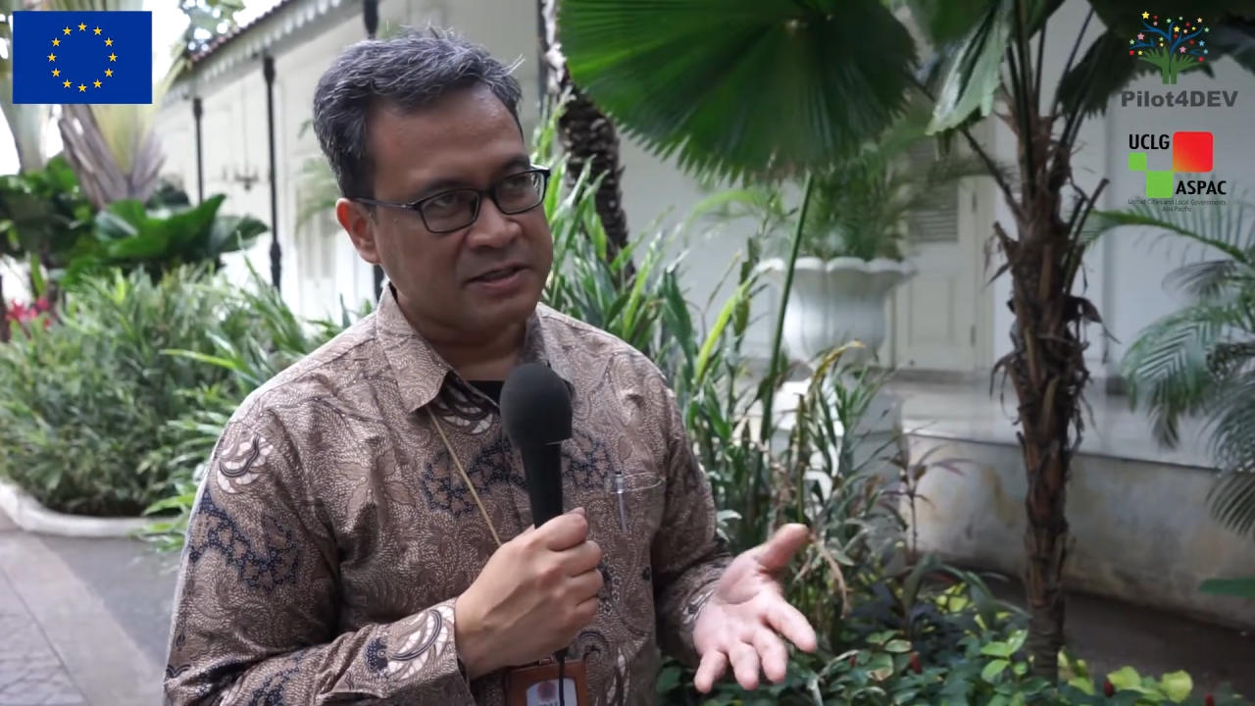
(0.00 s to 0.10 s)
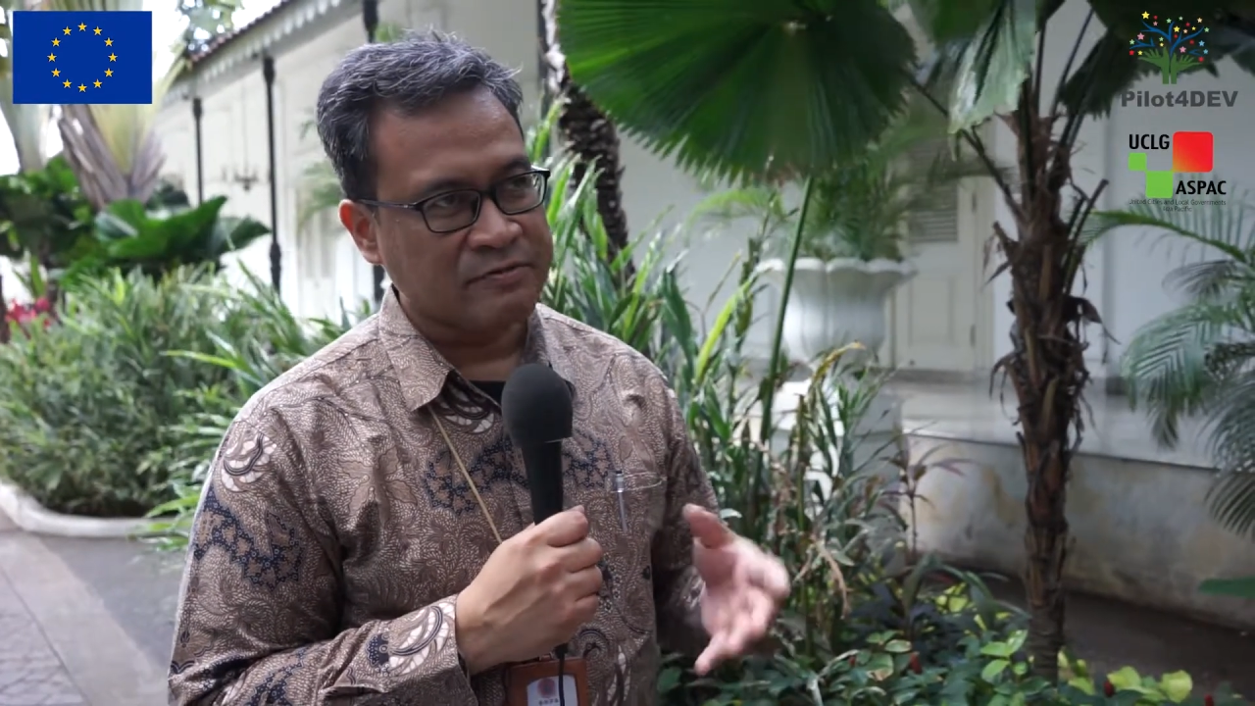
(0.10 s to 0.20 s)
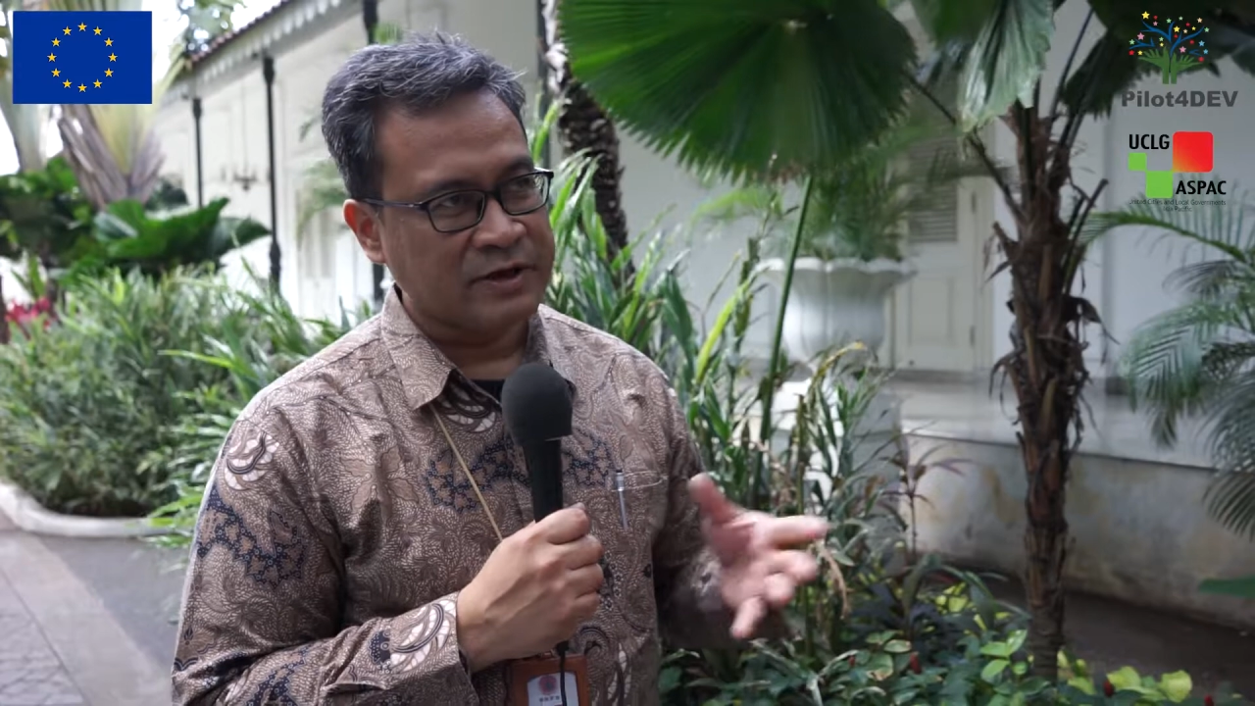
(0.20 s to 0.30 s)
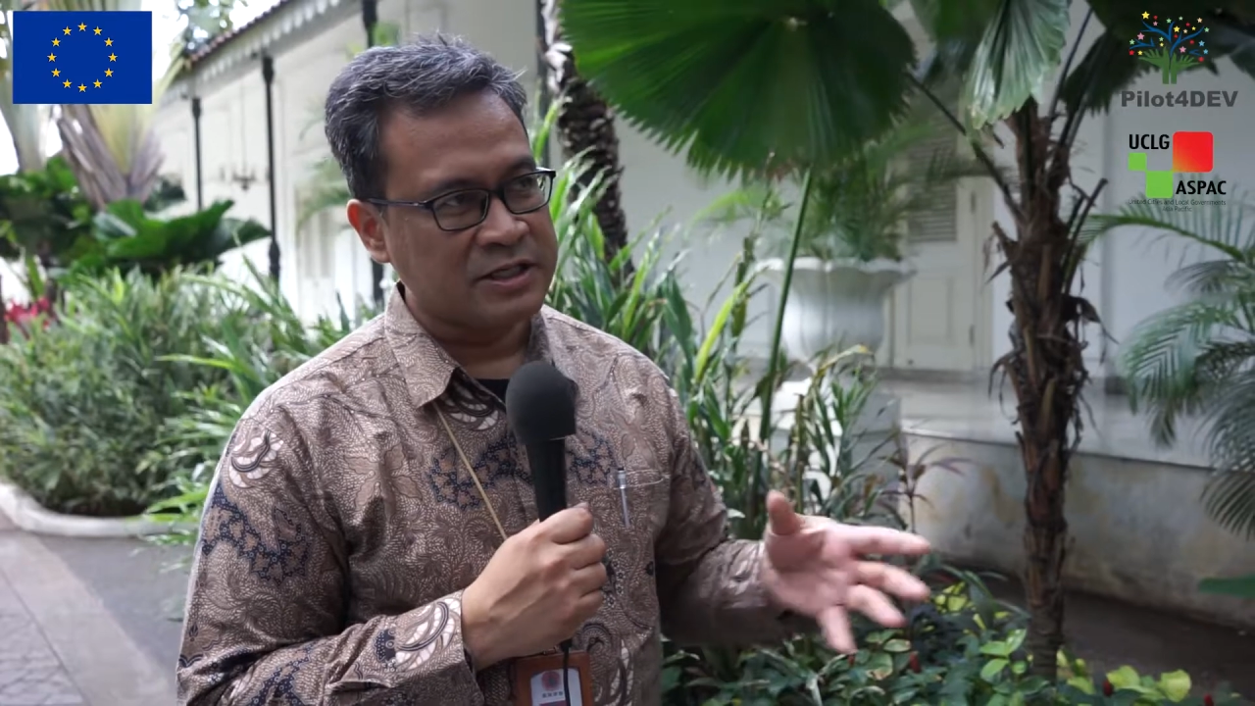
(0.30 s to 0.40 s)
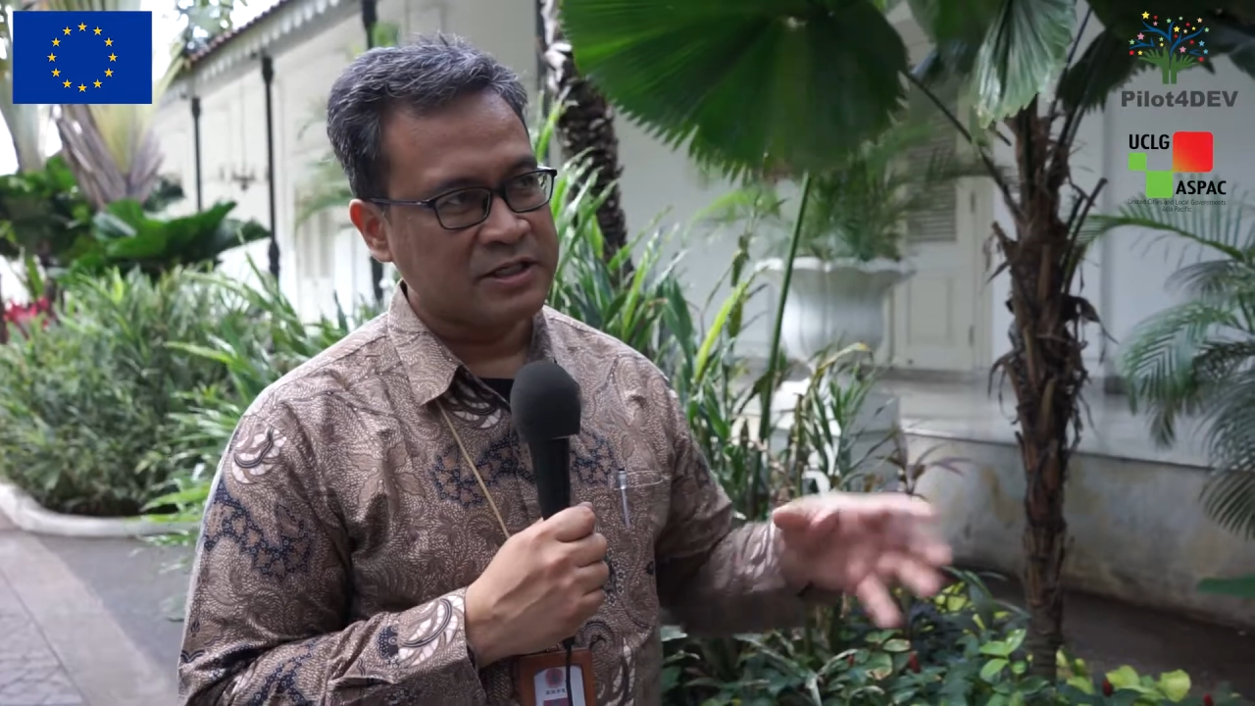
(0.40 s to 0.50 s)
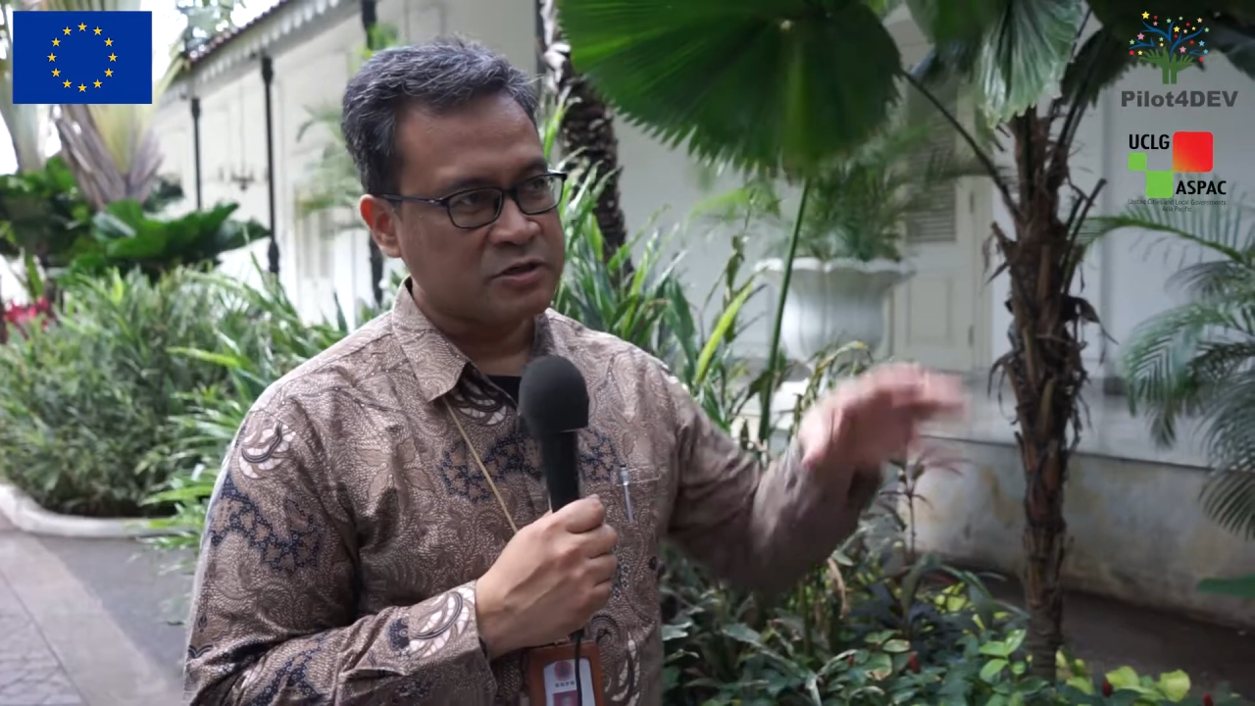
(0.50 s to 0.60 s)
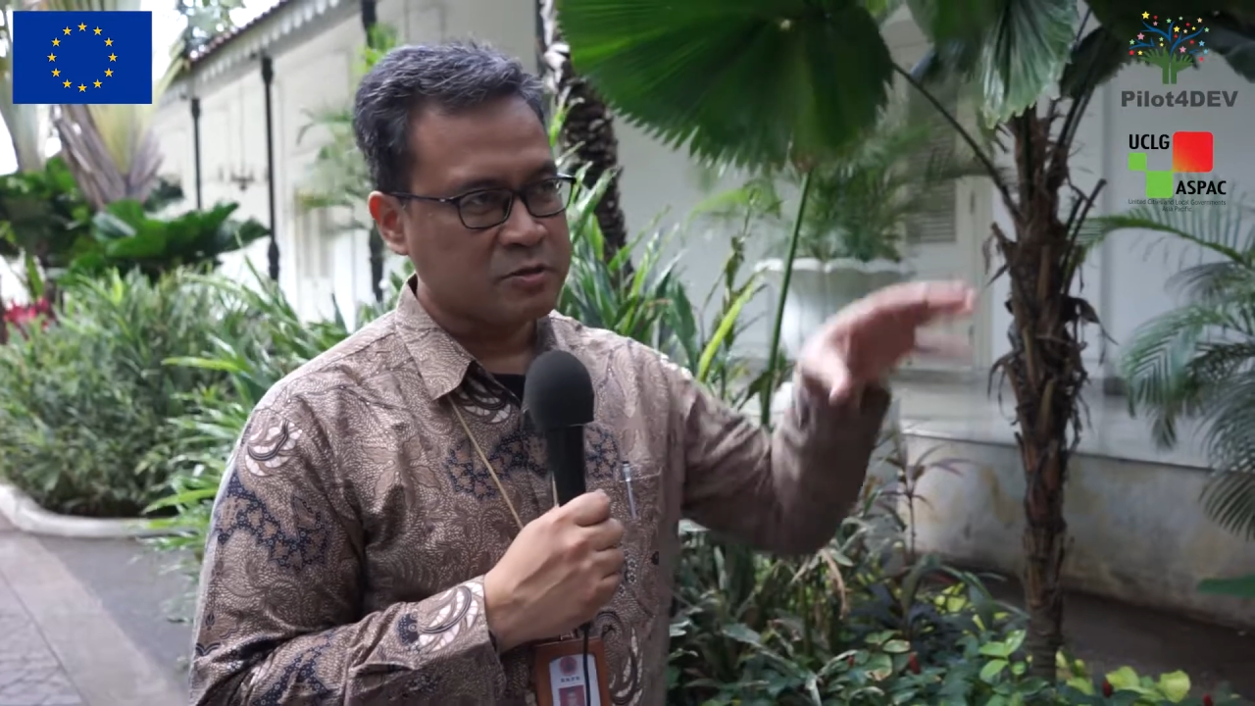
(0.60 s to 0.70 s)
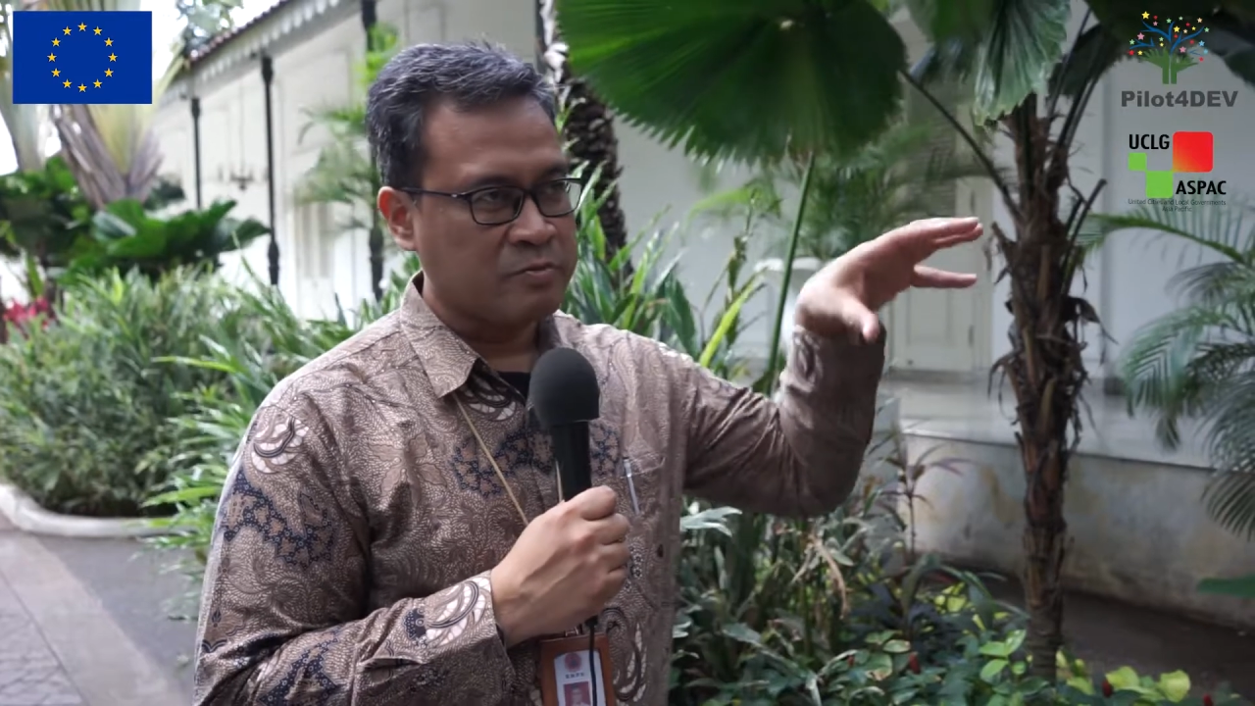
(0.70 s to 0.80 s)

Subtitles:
the phase of